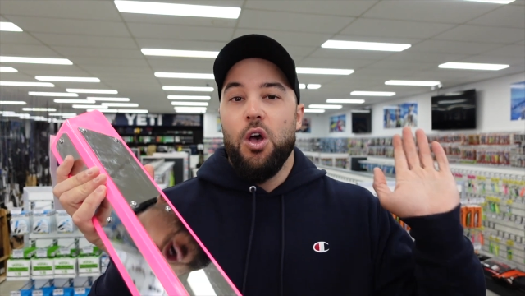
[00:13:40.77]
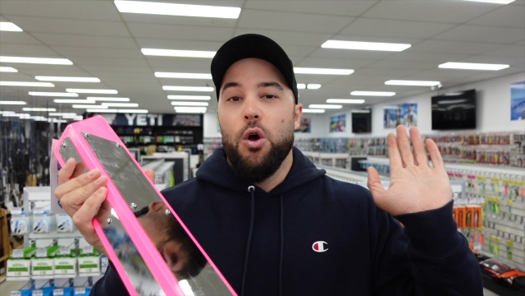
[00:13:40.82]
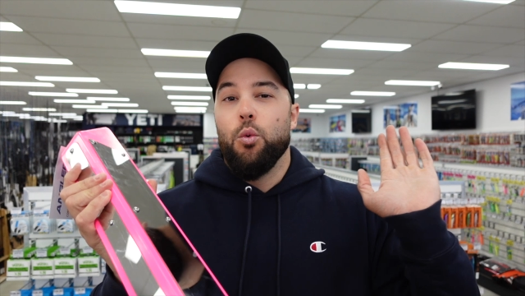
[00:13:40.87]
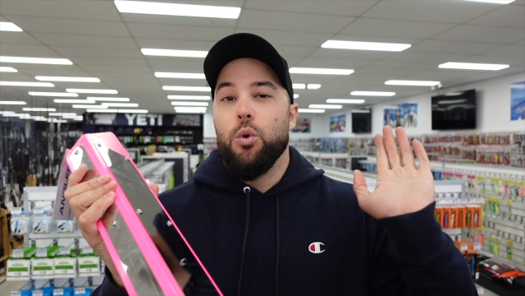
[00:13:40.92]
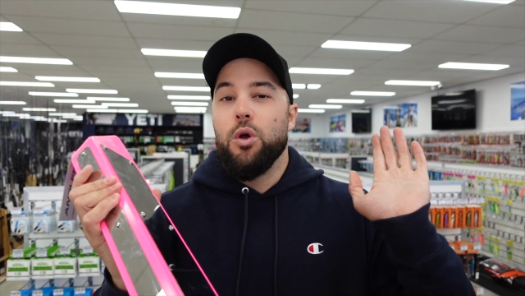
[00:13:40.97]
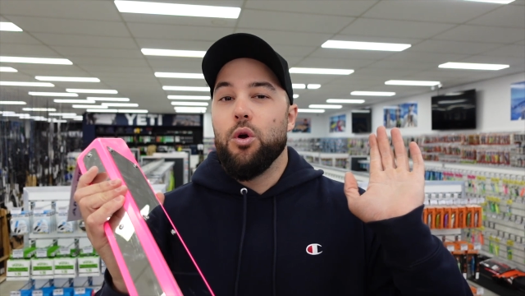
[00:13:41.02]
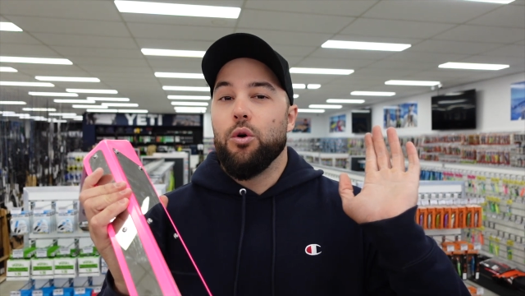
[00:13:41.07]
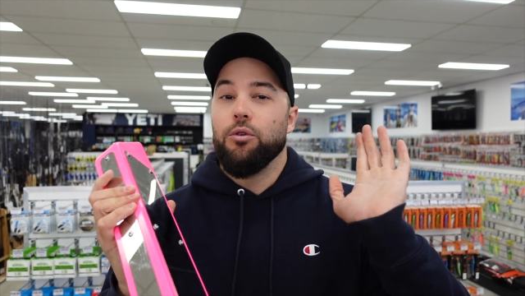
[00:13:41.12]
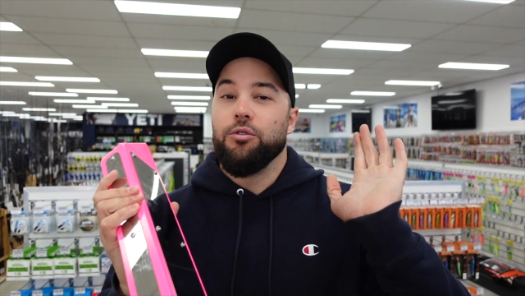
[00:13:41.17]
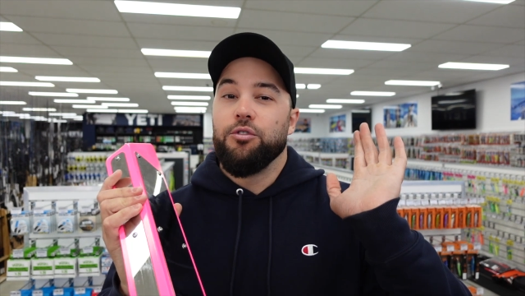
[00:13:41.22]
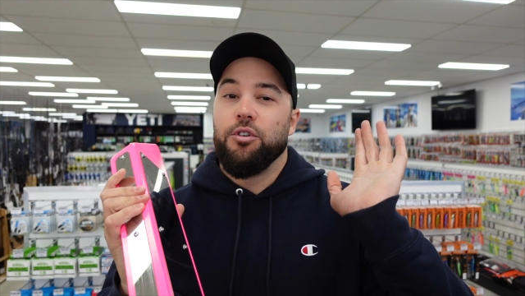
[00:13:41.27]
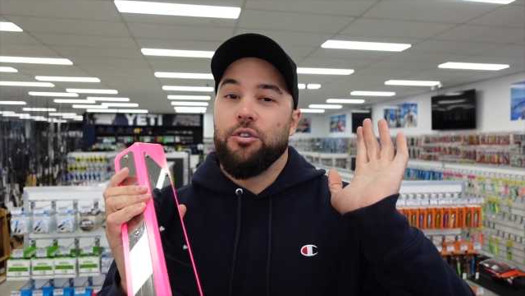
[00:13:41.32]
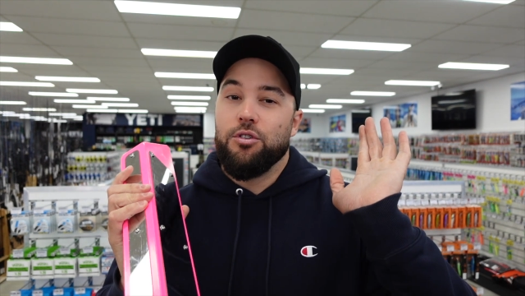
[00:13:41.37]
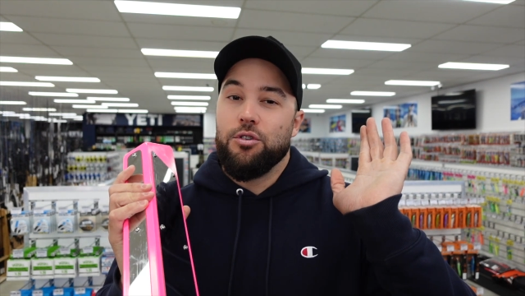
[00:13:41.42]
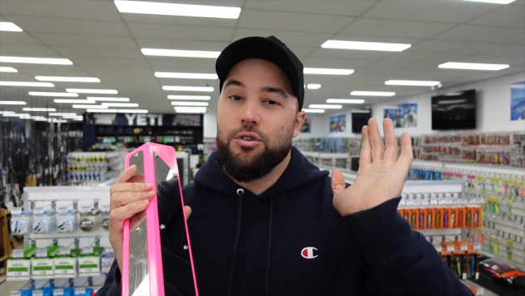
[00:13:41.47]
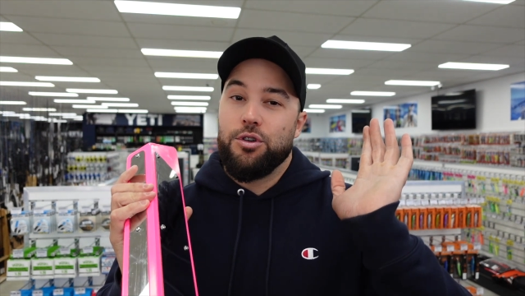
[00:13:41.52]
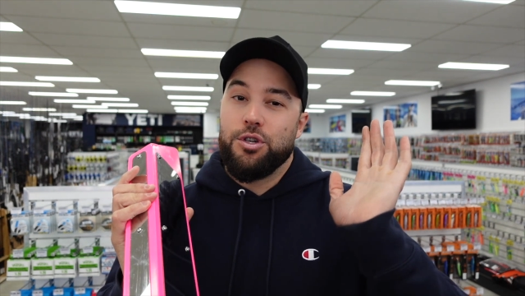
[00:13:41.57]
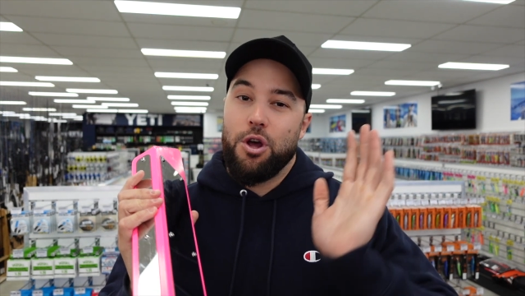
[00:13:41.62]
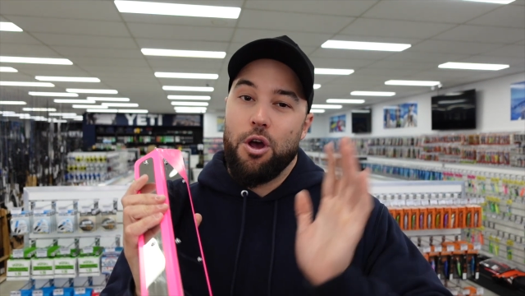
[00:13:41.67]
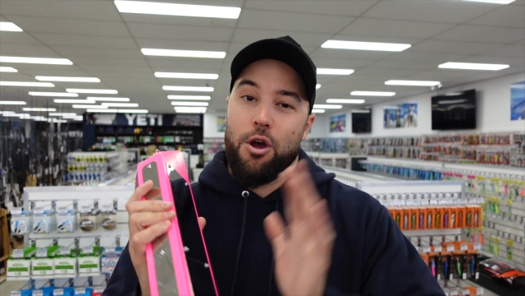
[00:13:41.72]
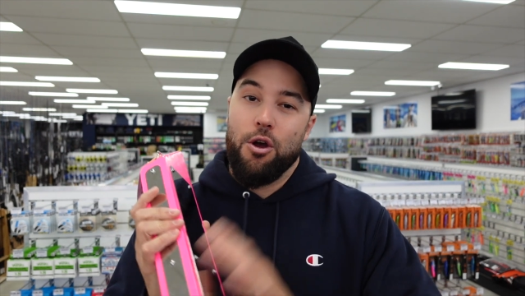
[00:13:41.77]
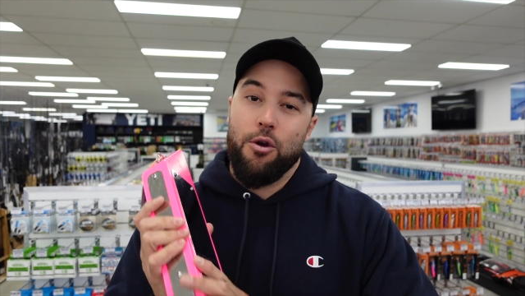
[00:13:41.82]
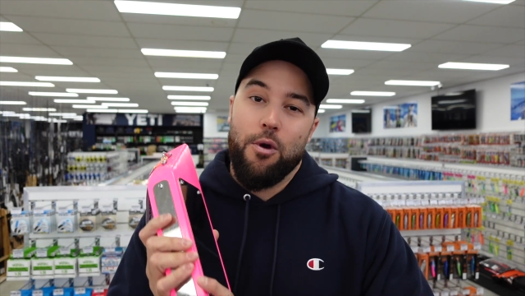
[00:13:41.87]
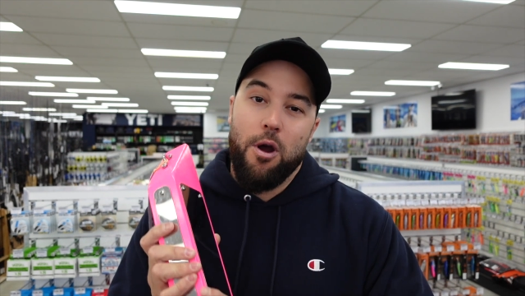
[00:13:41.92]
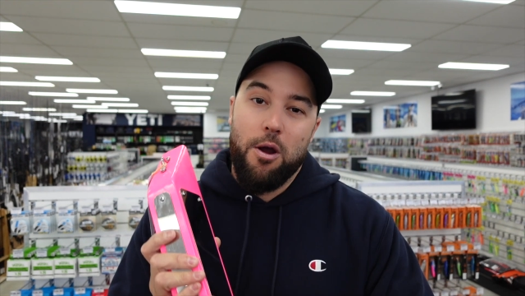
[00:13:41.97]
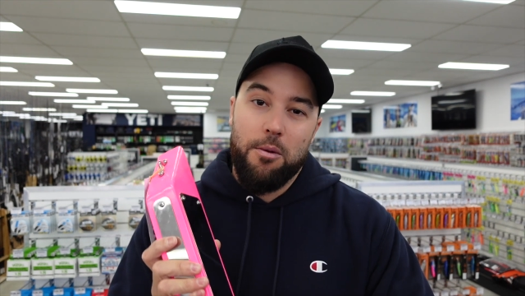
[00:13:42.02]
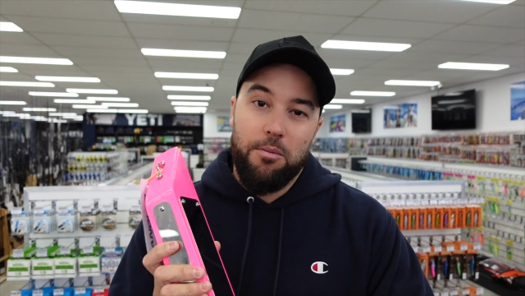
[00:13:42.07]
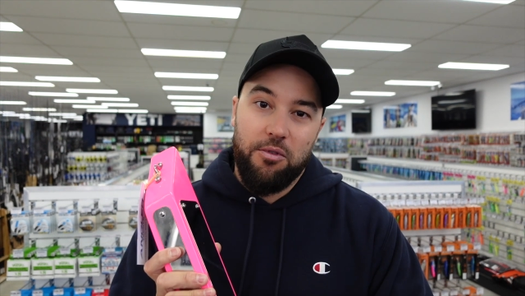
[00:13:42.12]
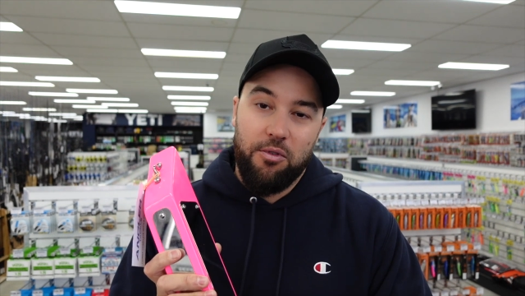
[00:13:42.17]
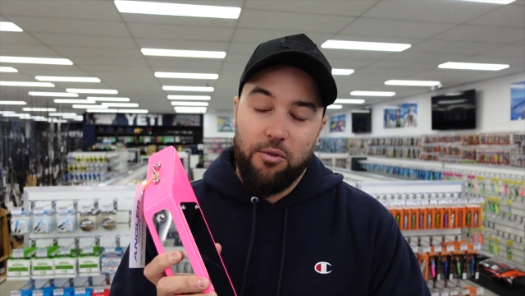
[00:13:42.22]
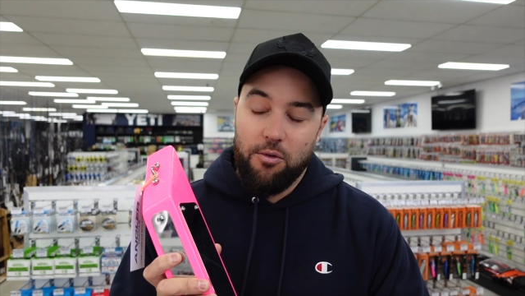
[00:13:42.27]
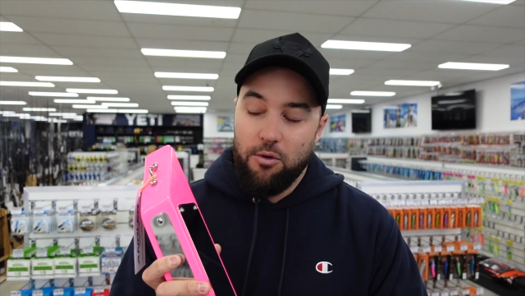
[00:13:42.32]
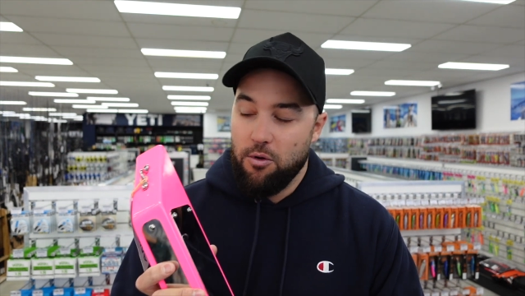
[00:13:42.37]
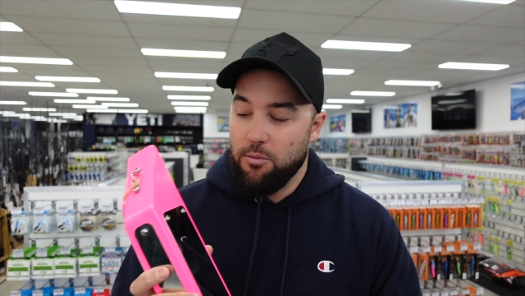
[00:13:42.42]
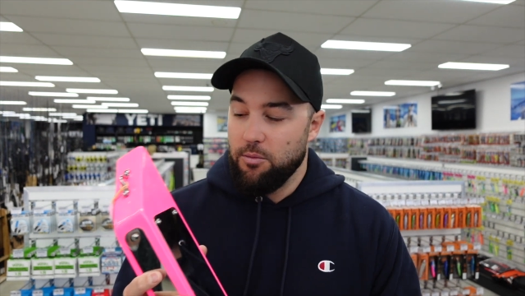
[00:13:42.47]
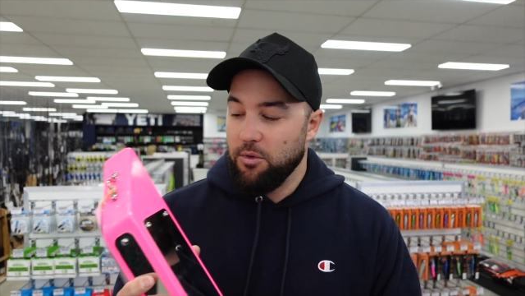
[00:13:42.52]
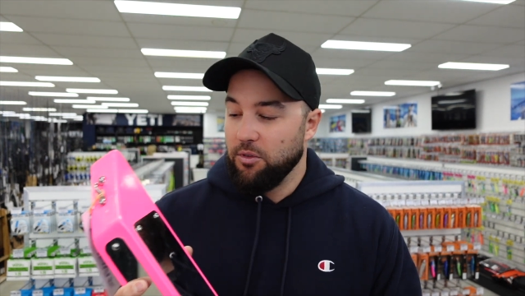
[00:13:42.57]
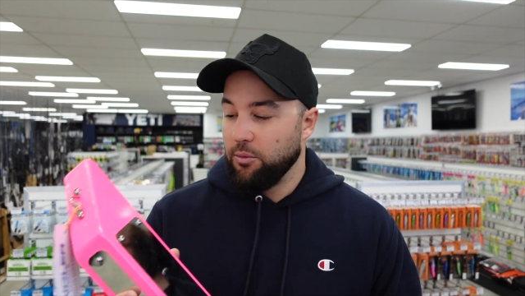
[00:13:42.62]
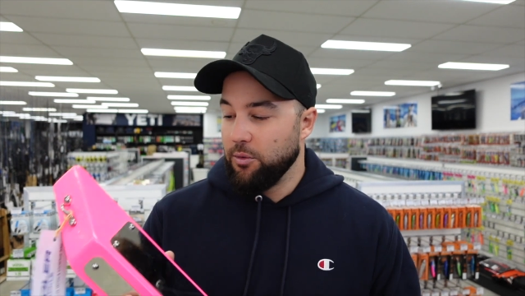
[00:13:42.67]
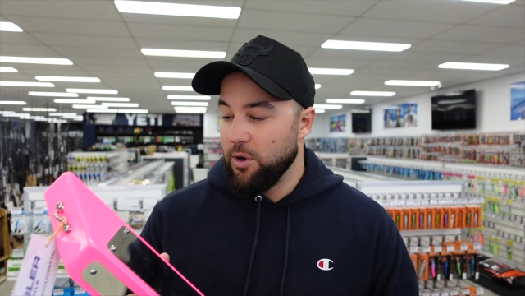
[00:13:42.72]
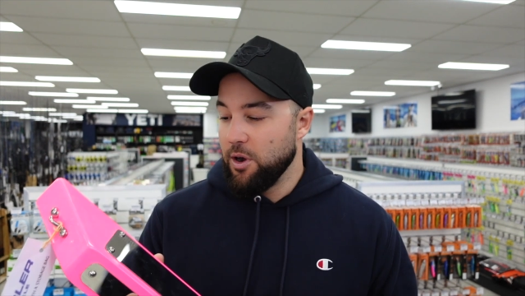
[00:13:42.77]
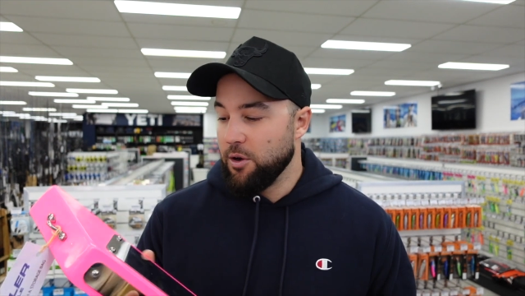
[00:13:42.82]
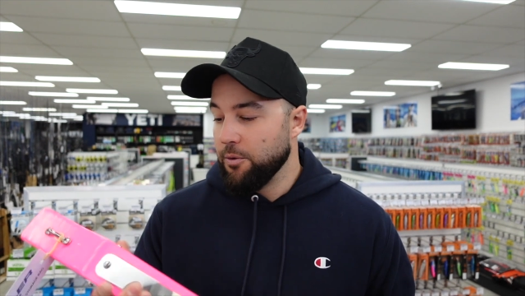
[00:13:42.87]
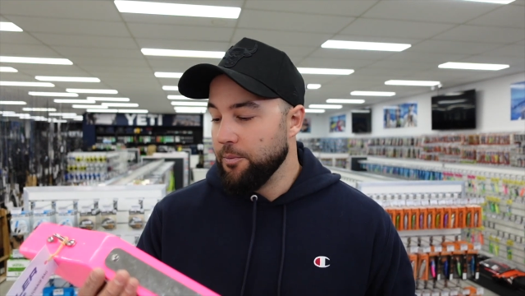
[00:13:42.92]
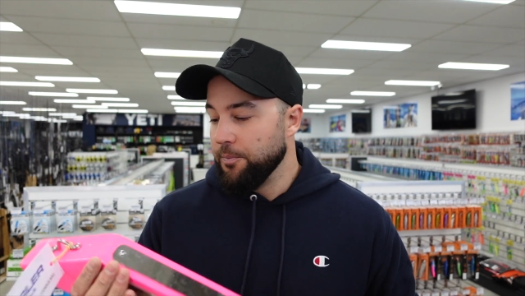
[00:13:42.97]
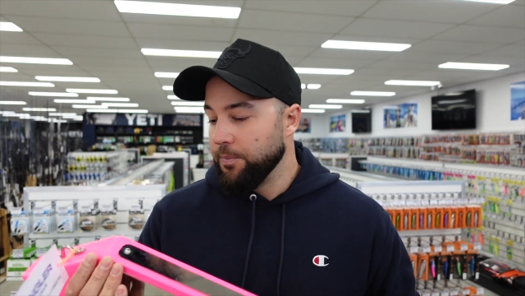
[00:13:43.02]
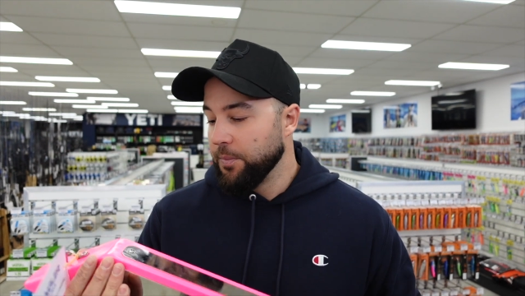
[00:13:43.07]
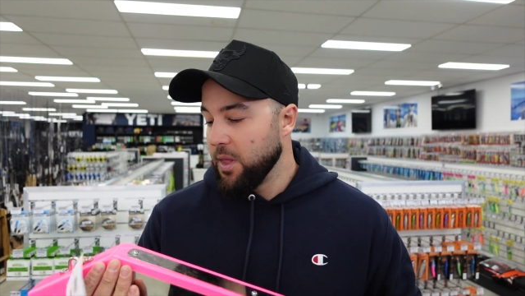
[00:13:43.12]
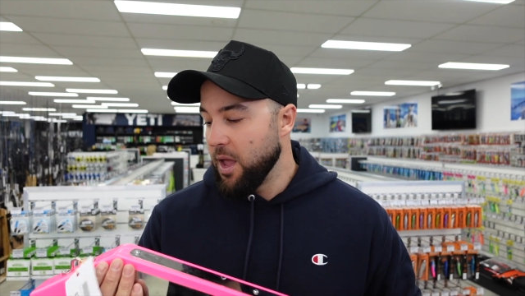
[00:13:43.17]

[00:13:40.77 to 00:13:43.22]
We also do tow ropes for them as well,